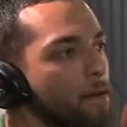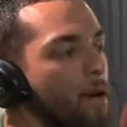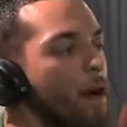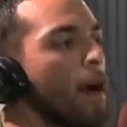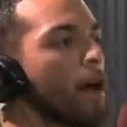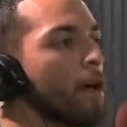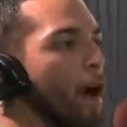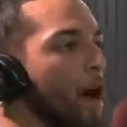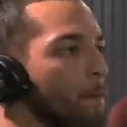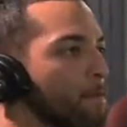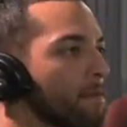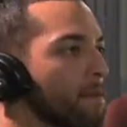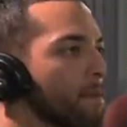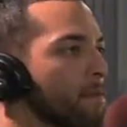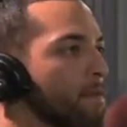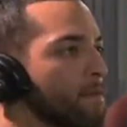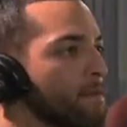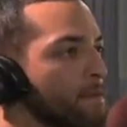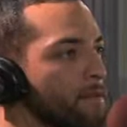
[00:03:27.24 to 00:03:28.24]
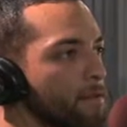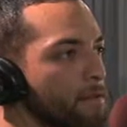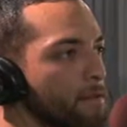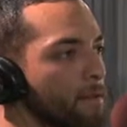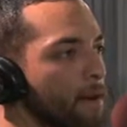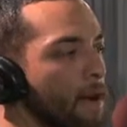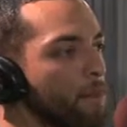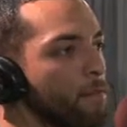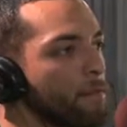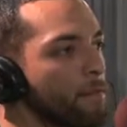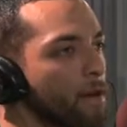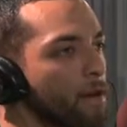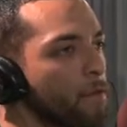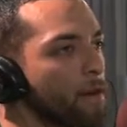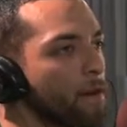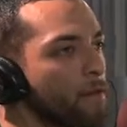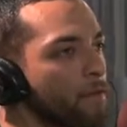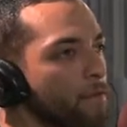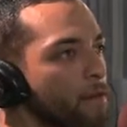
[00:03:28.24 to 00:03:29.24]
I opted to amputate
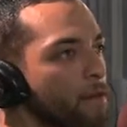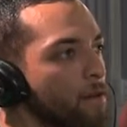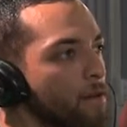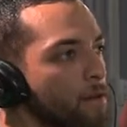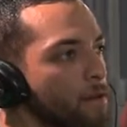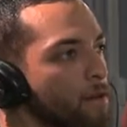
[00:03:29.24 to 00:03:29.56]
my foot.